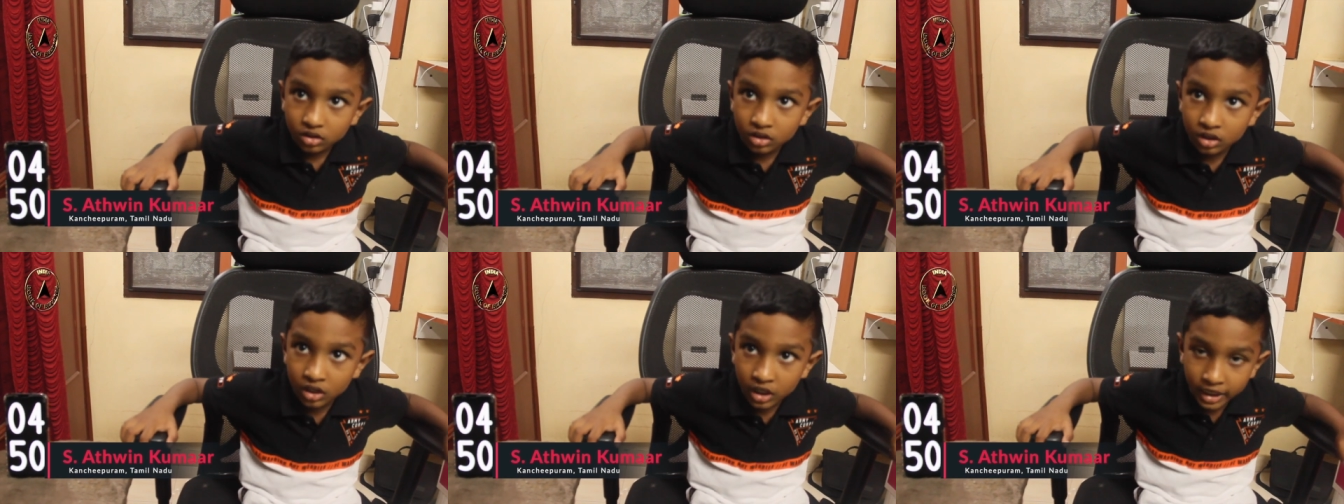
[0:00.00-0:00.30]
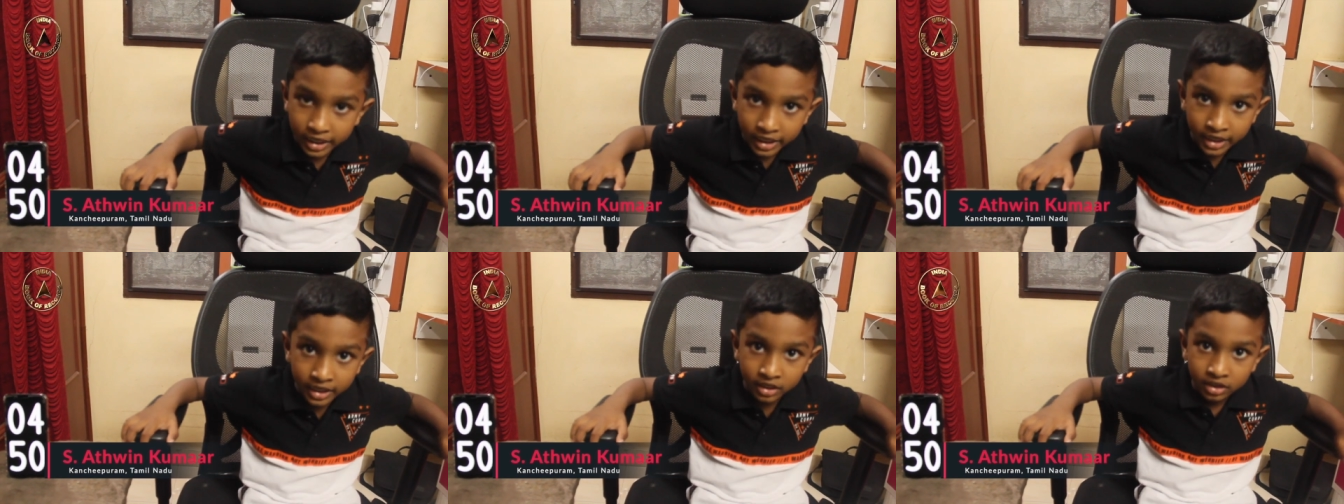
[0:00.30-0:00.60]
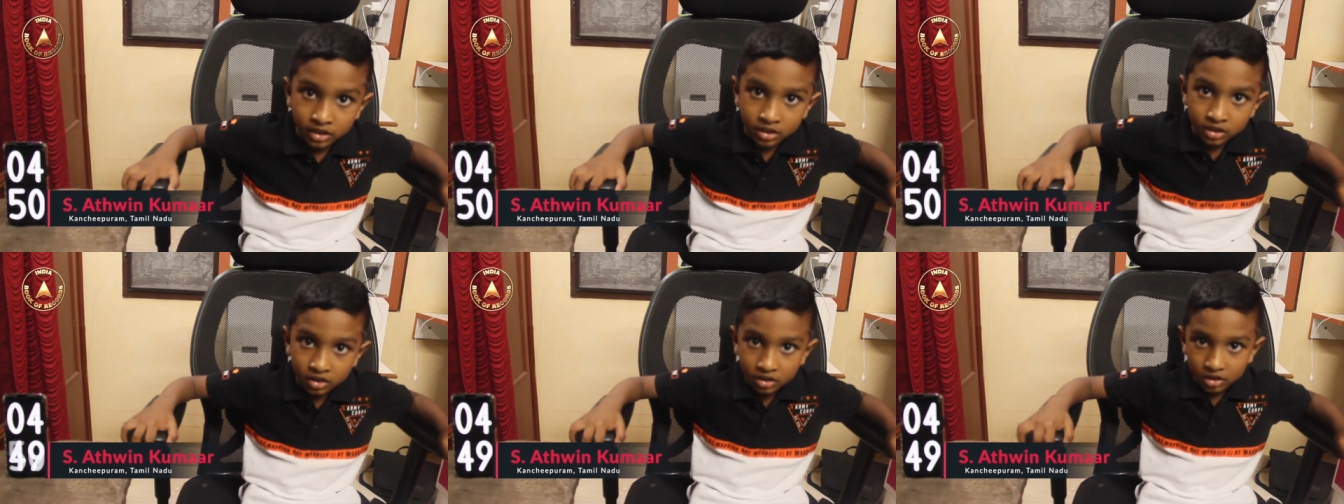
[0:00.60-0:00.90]

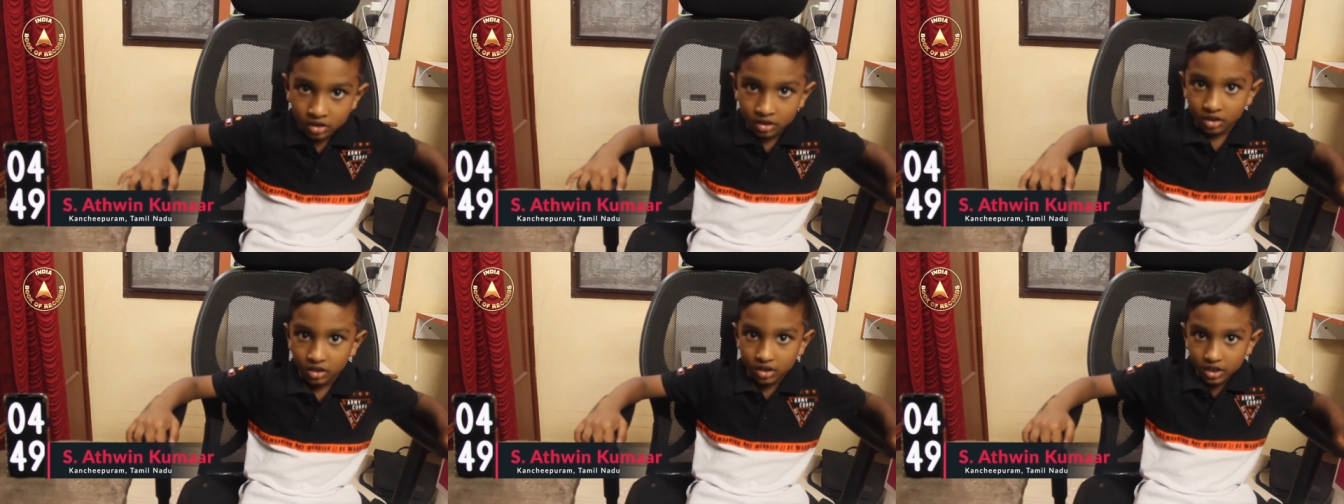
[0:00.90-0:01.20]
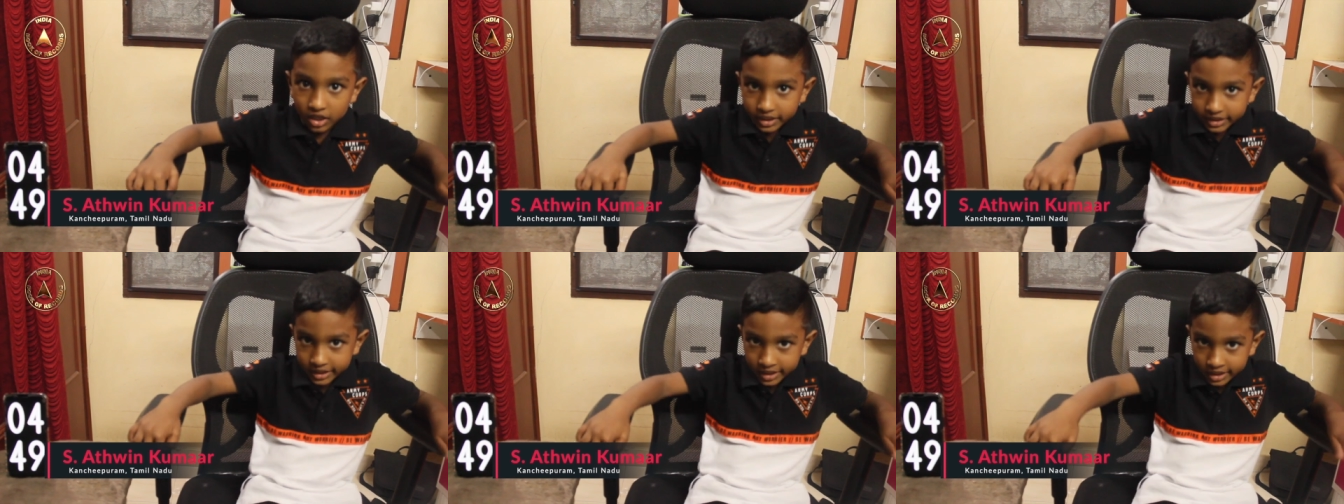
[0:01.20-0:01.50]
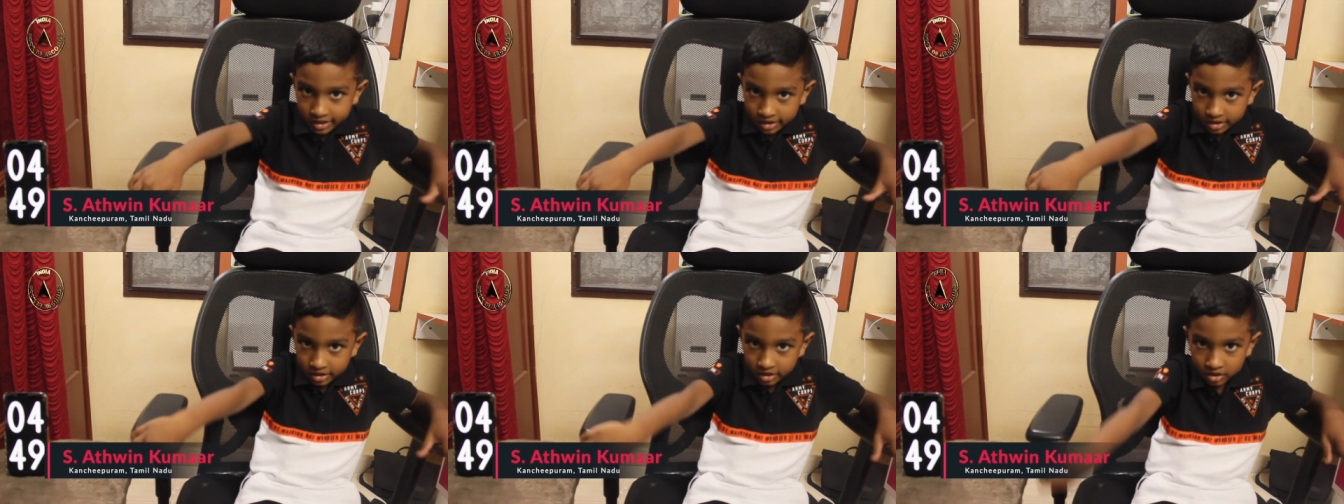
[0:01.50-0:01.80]
lion, Netherlands,
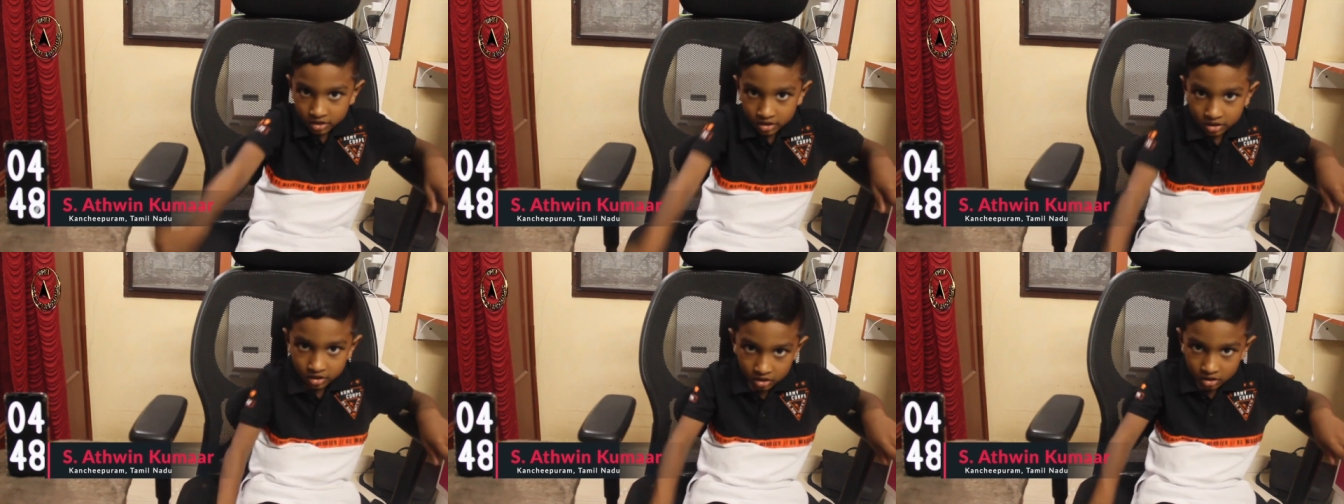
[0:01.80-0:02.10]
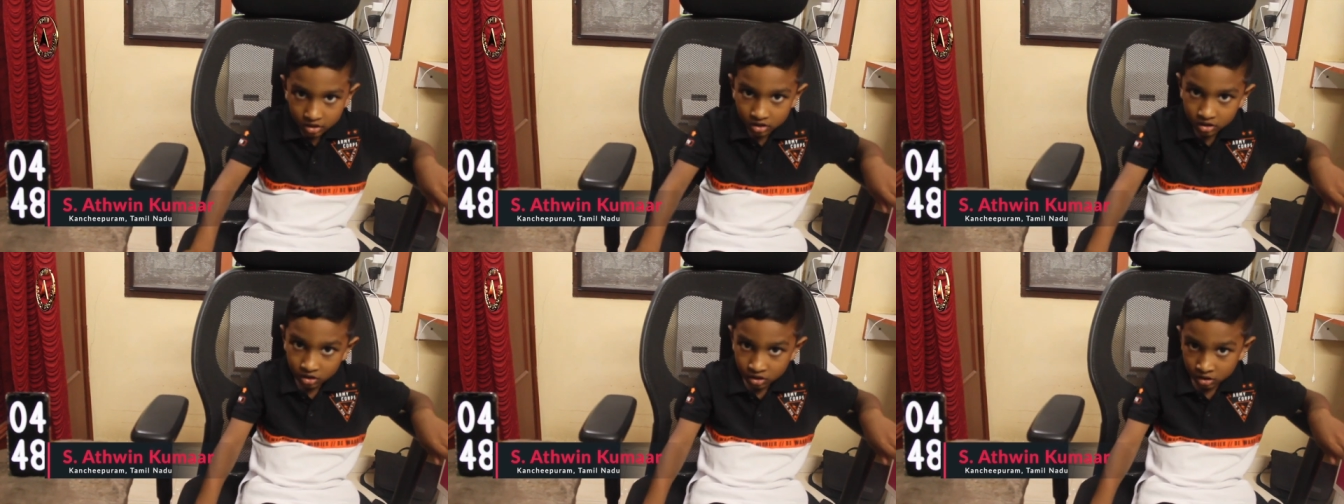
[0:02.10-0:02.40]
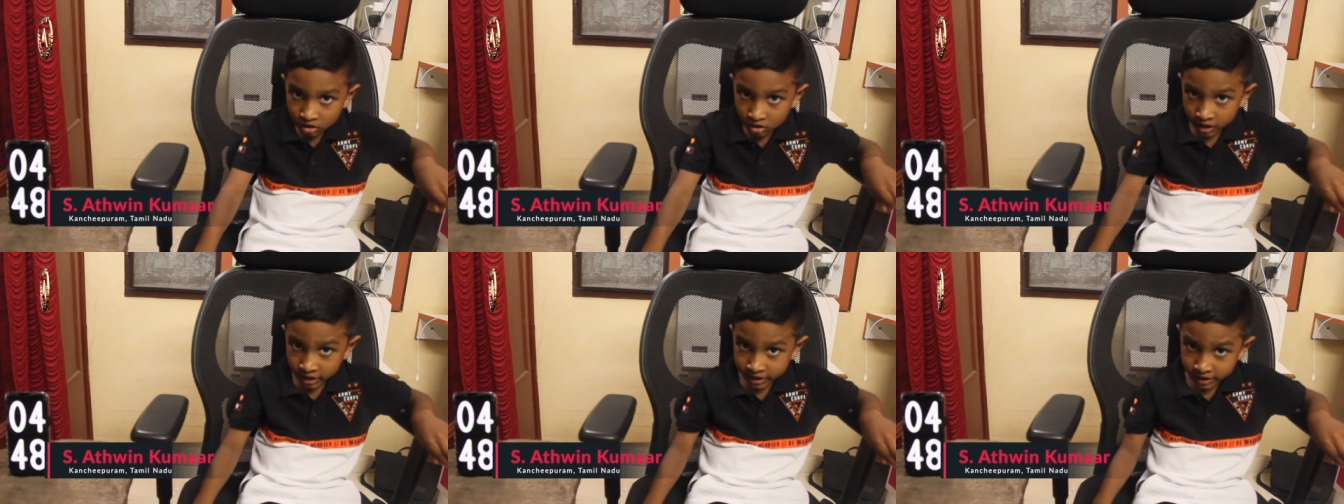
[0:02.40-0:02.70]
lion, Norway,
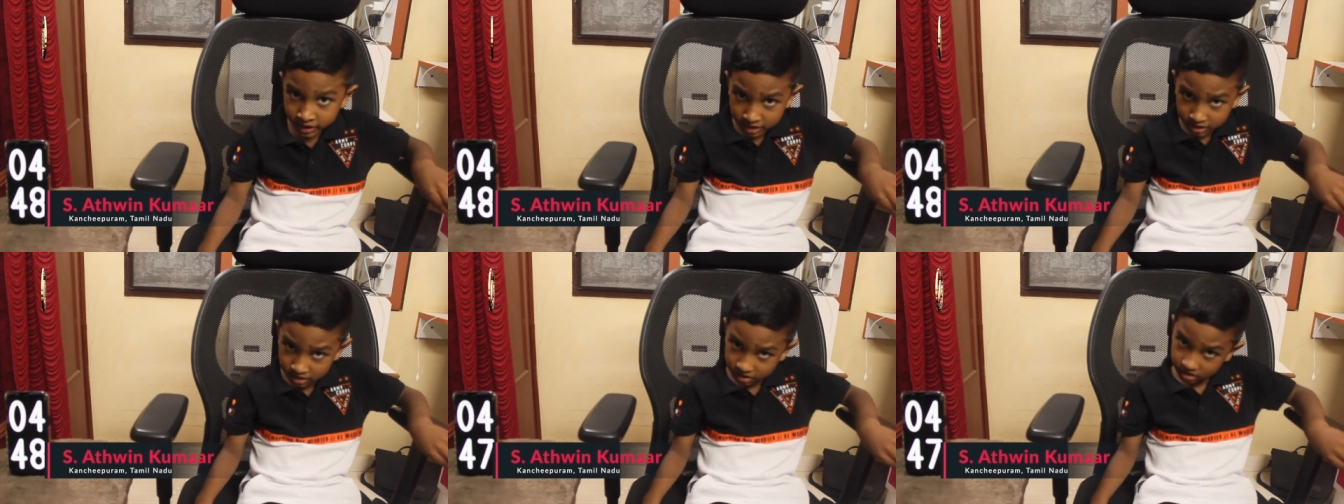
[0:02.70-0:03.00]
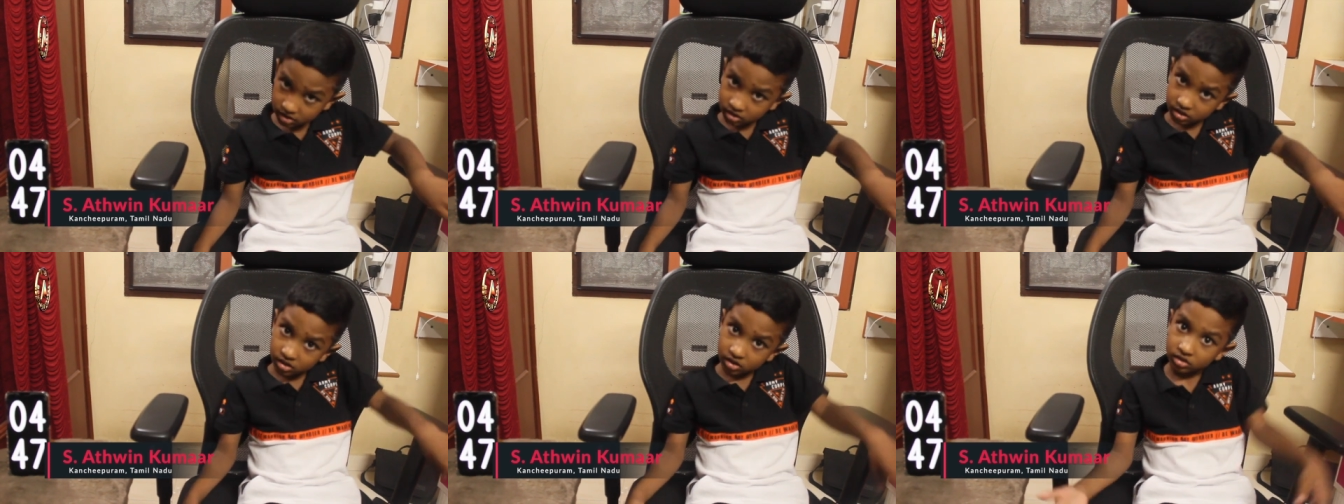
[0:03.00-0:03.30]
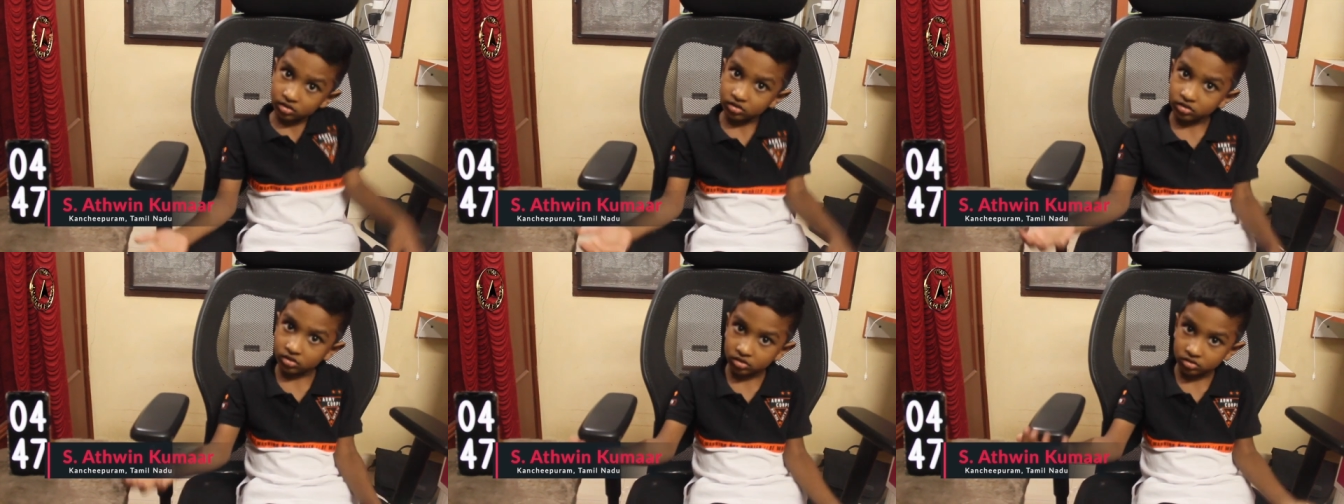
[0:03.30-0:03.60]
lion. National
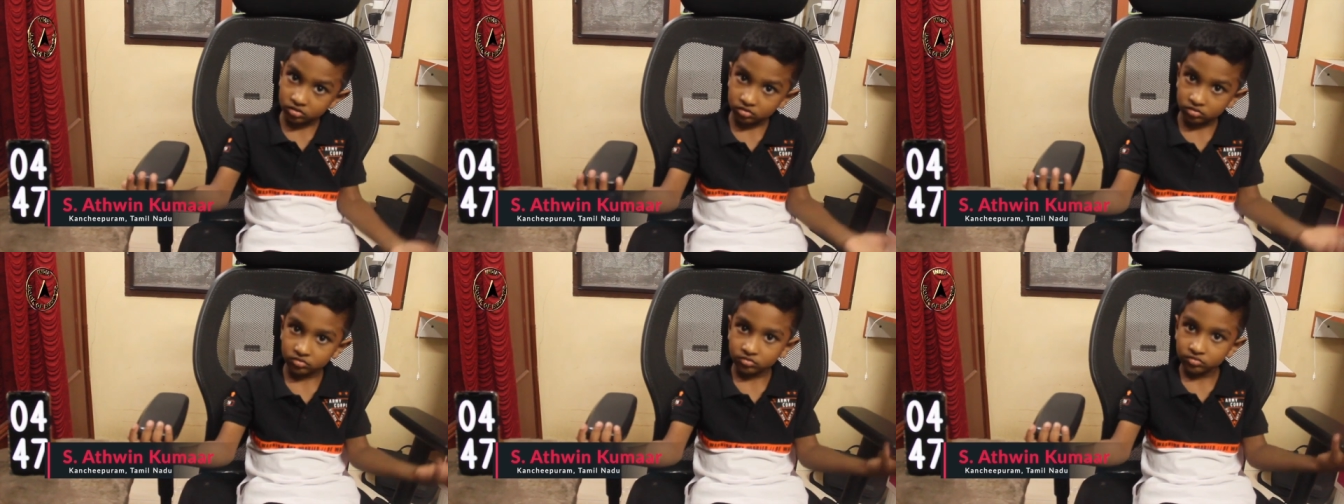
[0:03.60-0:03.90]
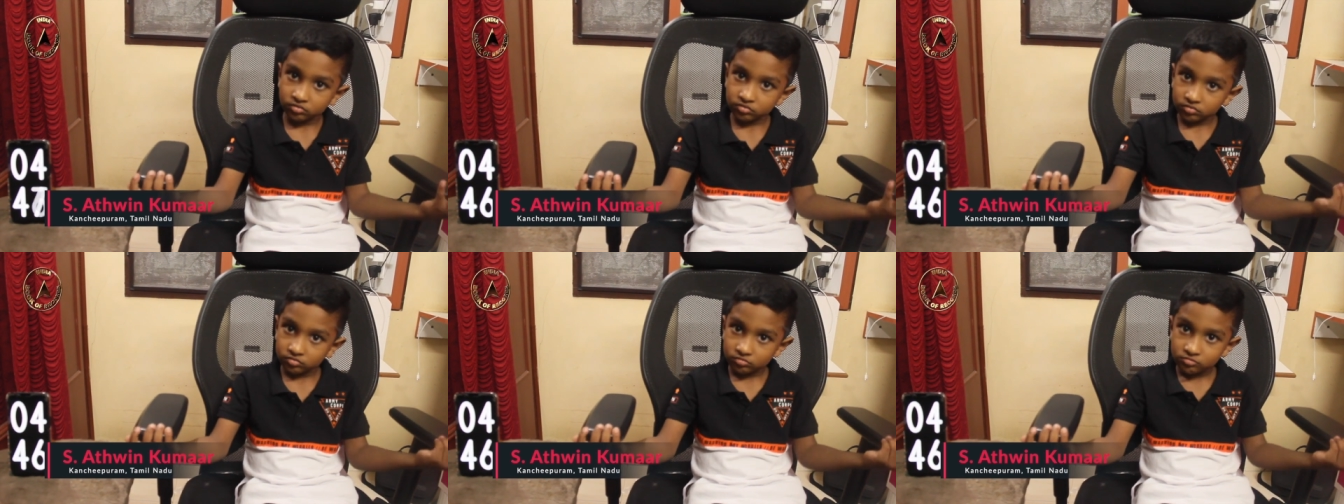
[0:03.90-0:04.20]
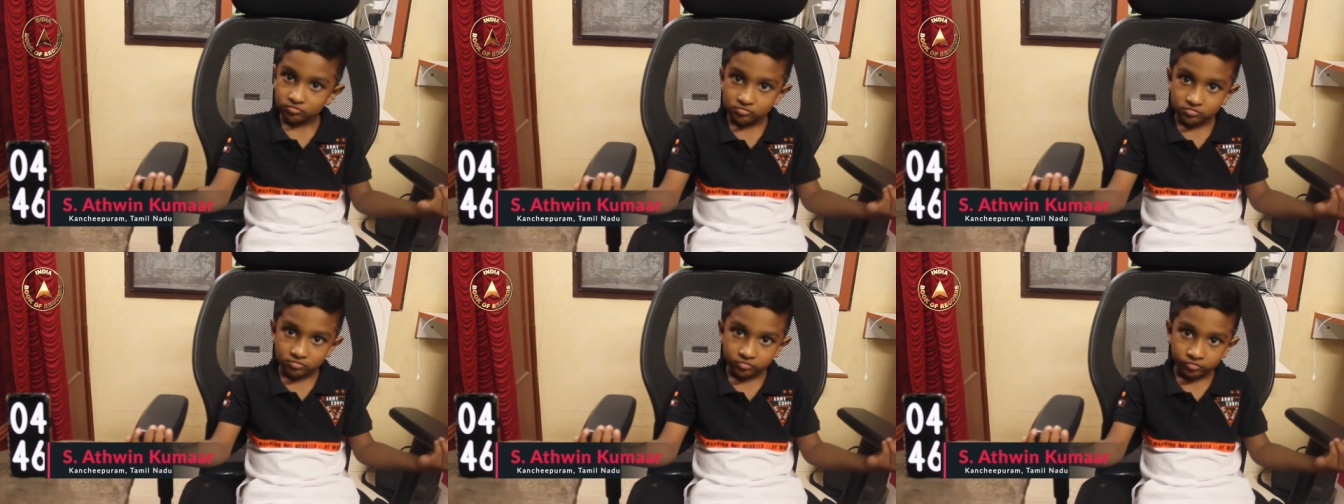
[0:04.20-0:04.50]
bird of following countries:
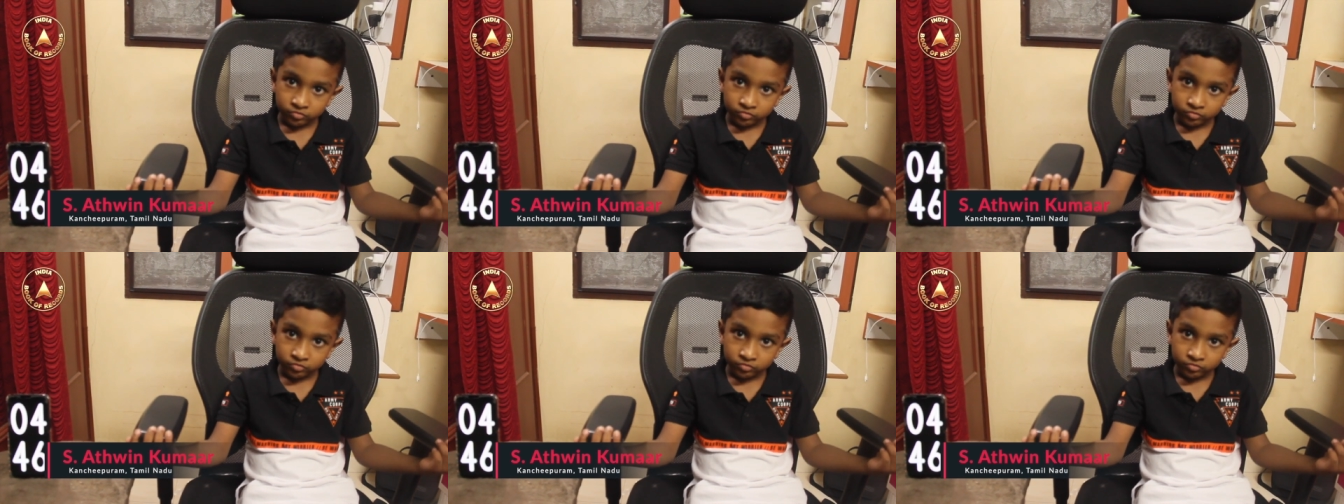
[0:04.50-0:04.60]
Philippines,